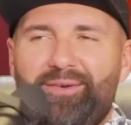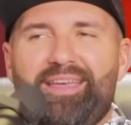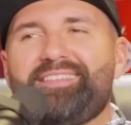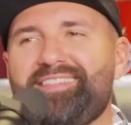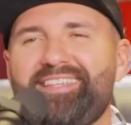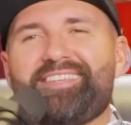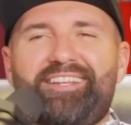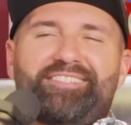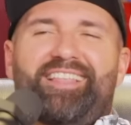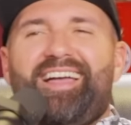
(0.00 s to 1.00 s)
okay, he so he's
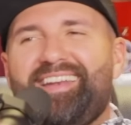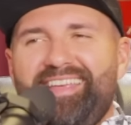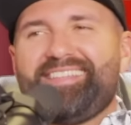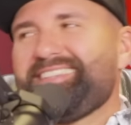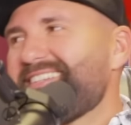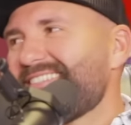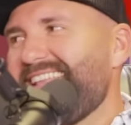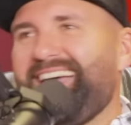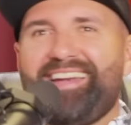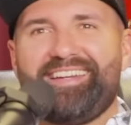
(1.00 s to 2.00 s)
gonna slide. Better. He's gonna
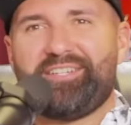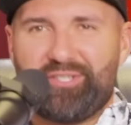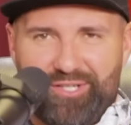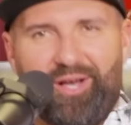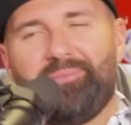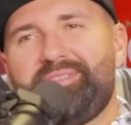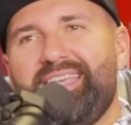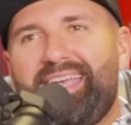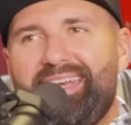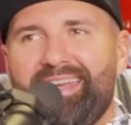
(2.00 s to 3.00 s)
slide, and he just comes
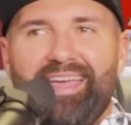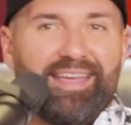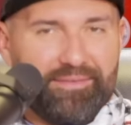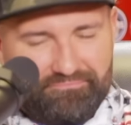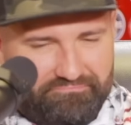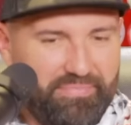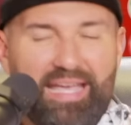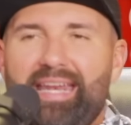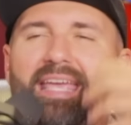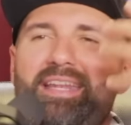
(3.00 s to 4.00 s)
in. He's a
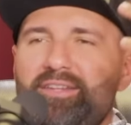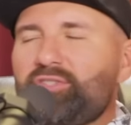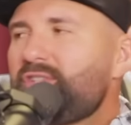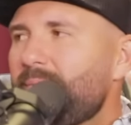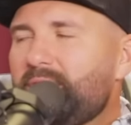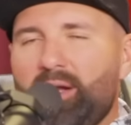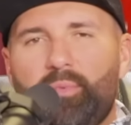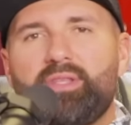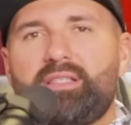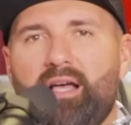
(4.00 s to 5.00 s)
competitor. And there's something up
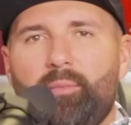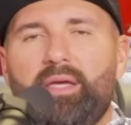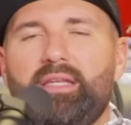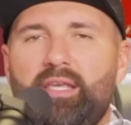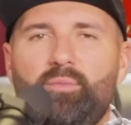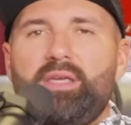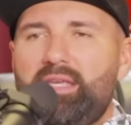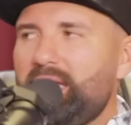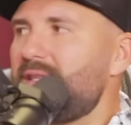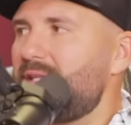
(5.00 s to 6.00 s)
with his helmet. Can we
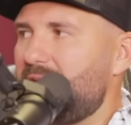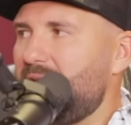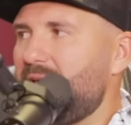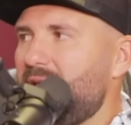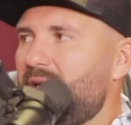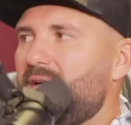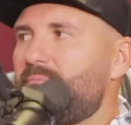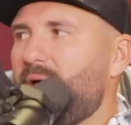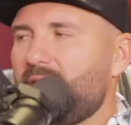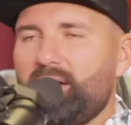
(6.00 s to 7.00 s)
get the kid a
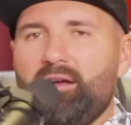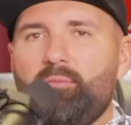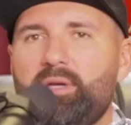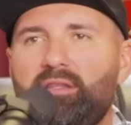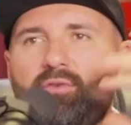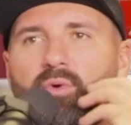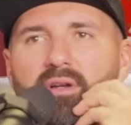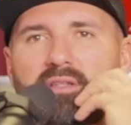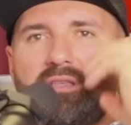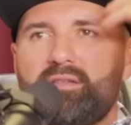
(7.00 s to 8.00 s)
better helmet to where
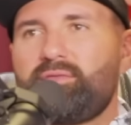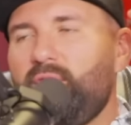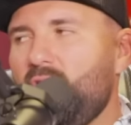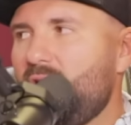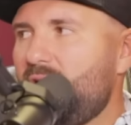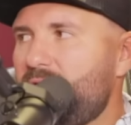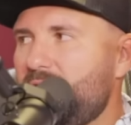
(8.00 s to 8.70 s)
it doesn't fall off